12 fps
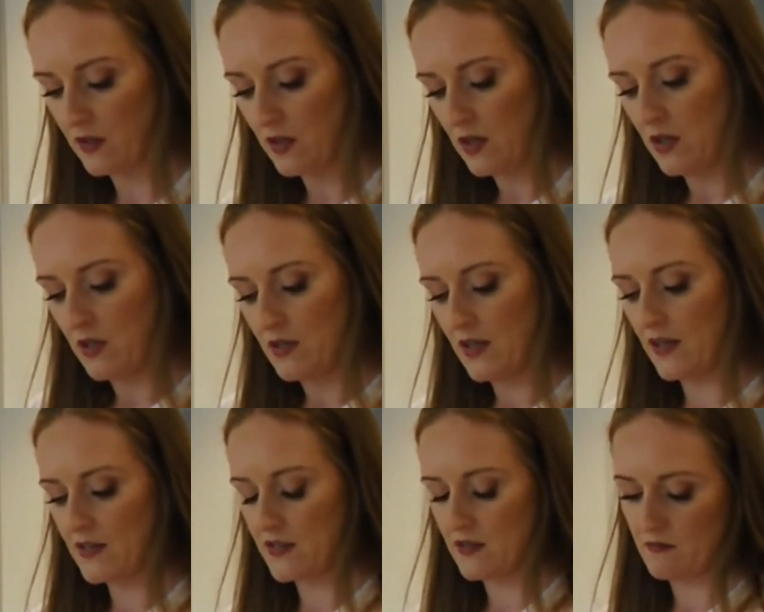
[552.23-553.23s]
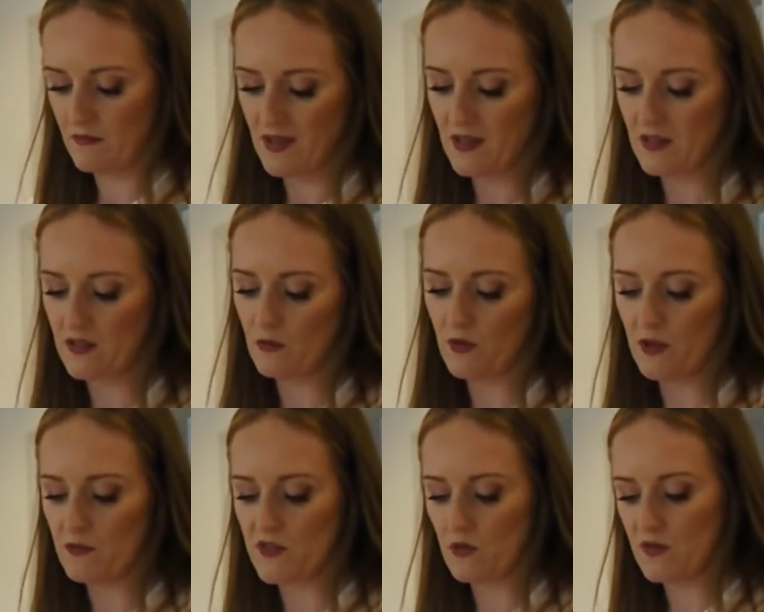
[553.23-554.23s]
nice, I don't know what you'd
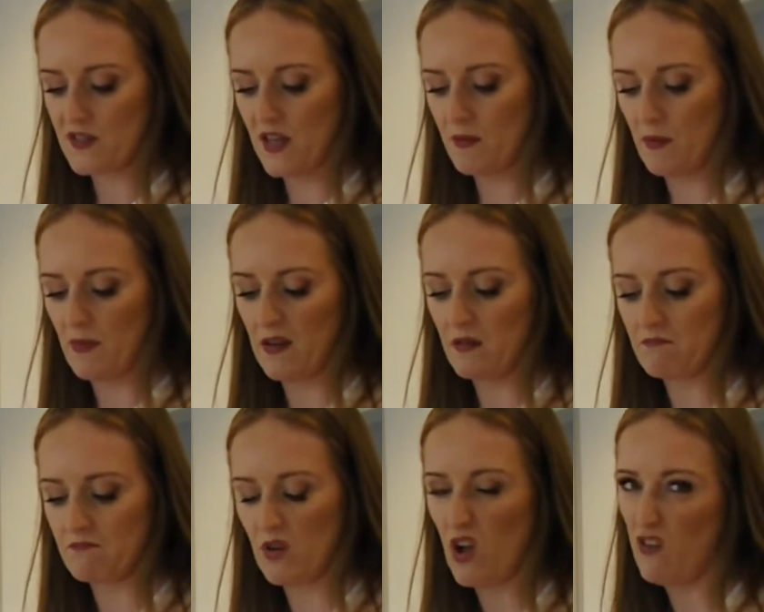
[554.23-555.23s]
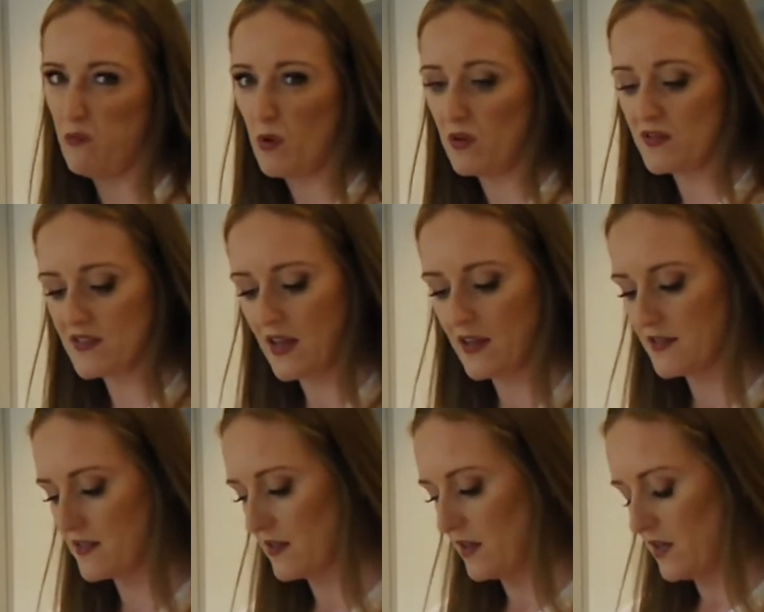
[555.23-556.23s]
sort of say, maybe golf ball size.
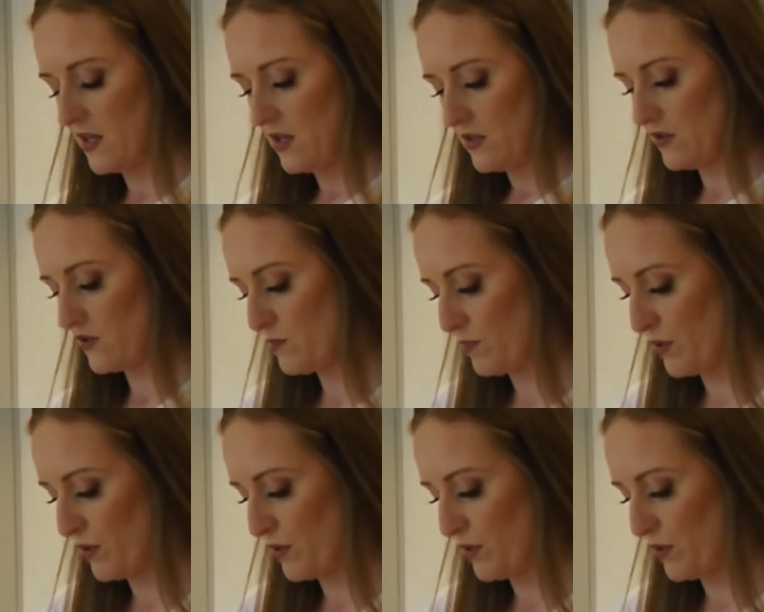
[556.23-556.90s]
So just put